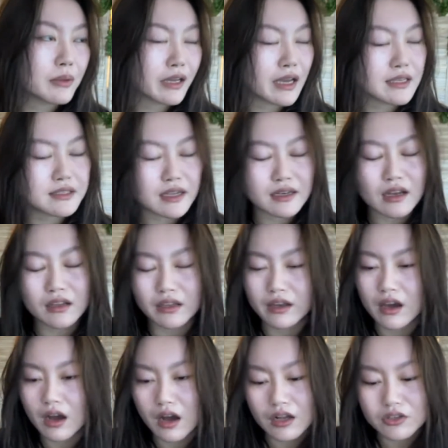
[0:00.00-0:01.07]
Like I send out like
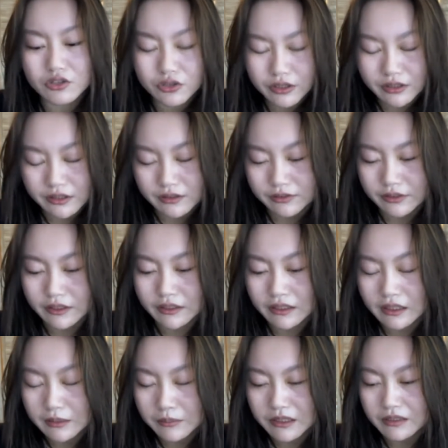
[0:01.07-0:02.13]
100 different
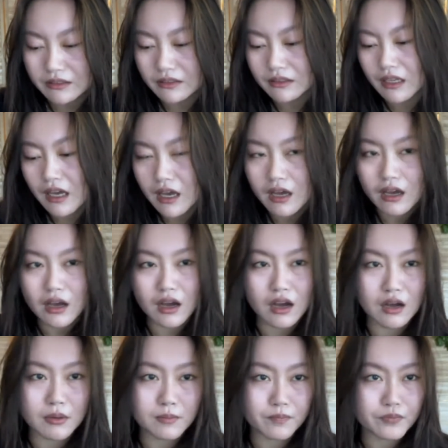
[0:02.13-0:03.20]
emails
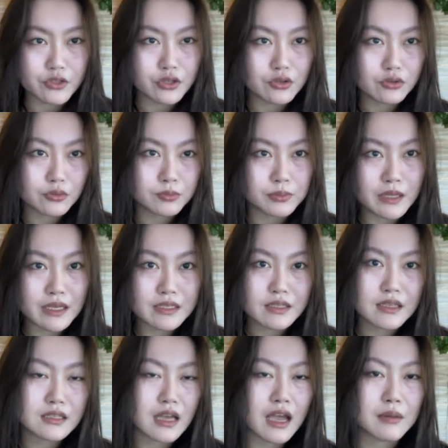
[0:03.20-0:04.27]
to
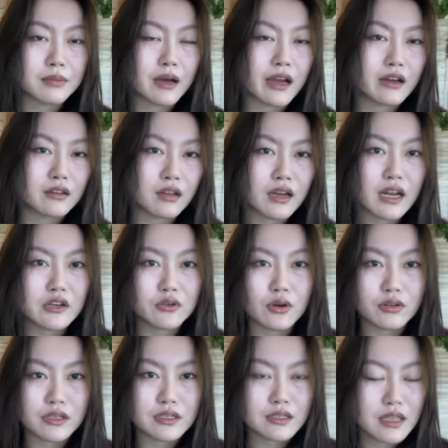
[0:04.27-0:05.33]
places, I apply online, I do all
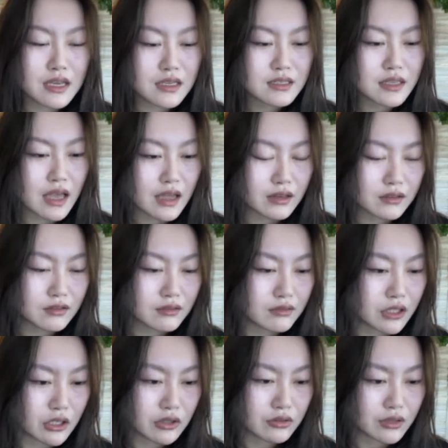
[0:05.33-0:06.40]
these things, and
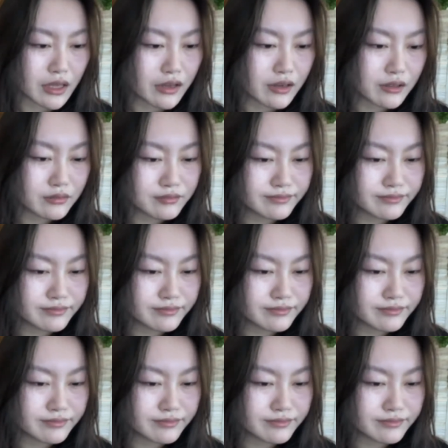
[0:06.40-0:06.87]
like